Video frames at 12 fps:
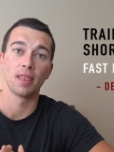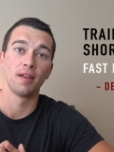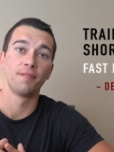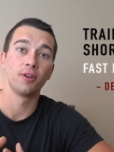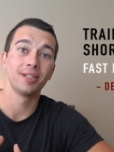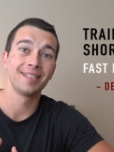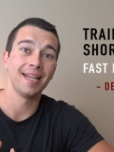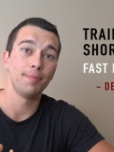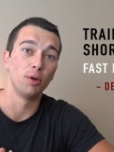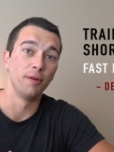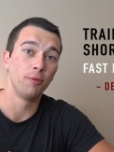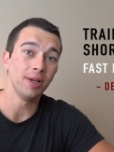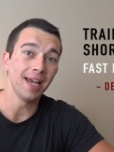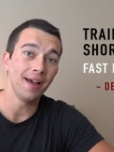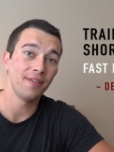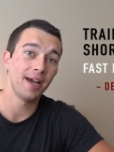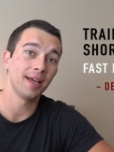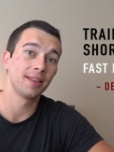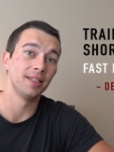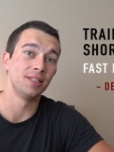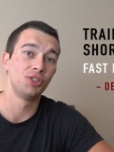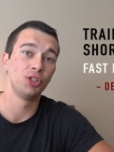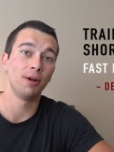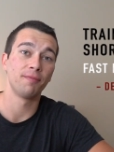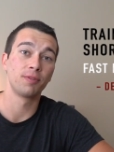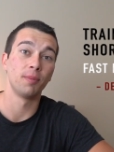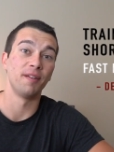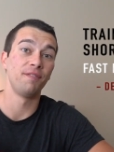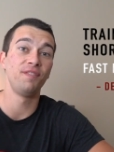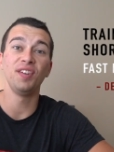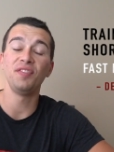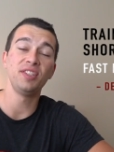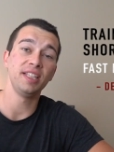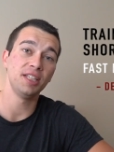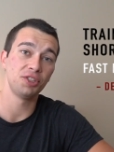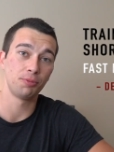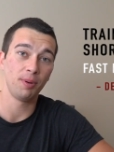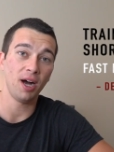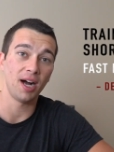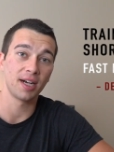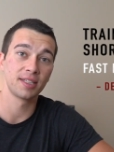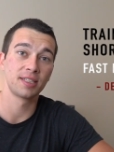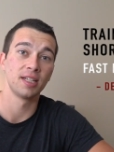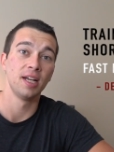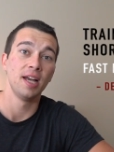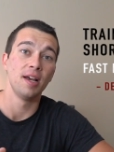For example, if we have athletes jump from a fifty inch box,